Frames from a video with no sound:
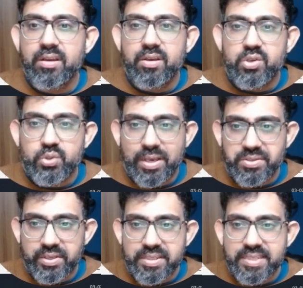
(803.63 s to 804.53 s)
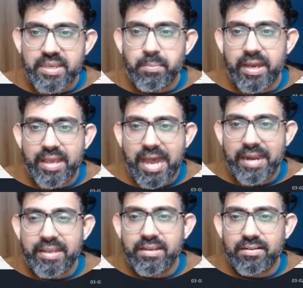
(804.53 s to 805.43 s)
So as you can see, by
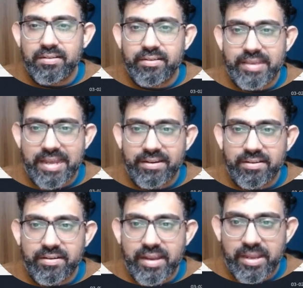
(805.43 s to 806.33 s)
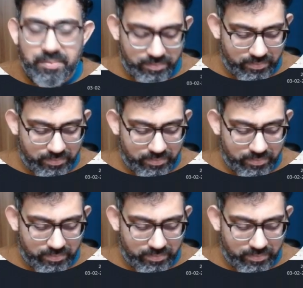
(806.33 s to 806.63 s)
adding a character 10,